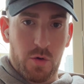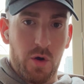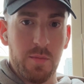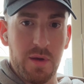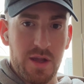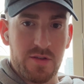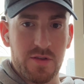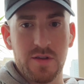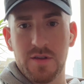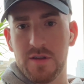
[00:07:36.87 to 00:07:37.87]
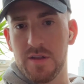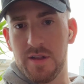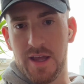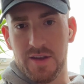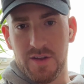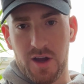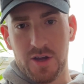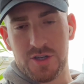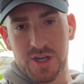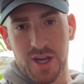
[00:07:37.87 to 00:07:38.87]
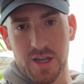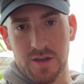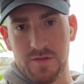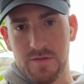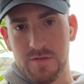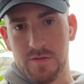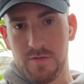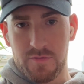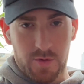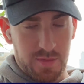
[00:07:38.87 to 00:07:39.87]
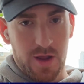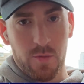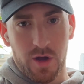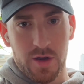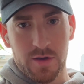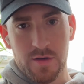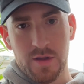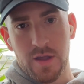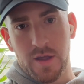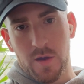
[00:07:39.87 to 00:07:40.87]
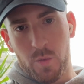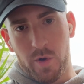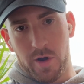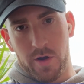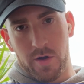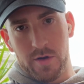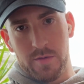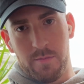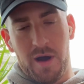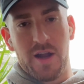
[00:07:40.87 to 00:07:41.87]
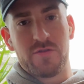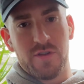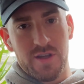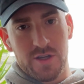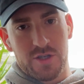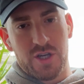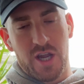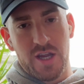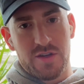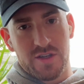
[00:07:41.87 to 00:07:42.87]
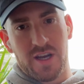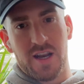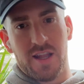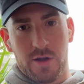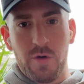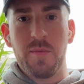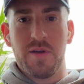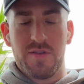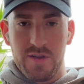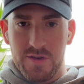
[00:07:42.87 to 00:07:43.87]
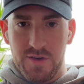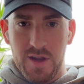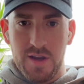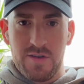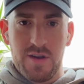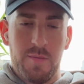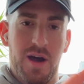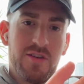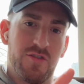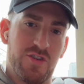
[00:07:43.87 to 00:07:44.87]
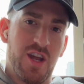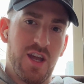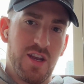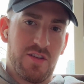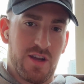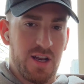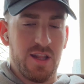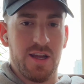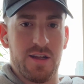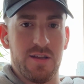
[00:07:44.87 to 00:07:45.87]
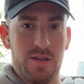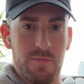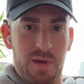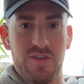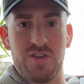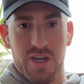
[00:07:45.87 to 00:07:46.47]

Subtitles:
Coinbase that is on chain from day one, where Mantra the exchange is kind of like Coinbase the exchange, and Mantra chain is kind of like base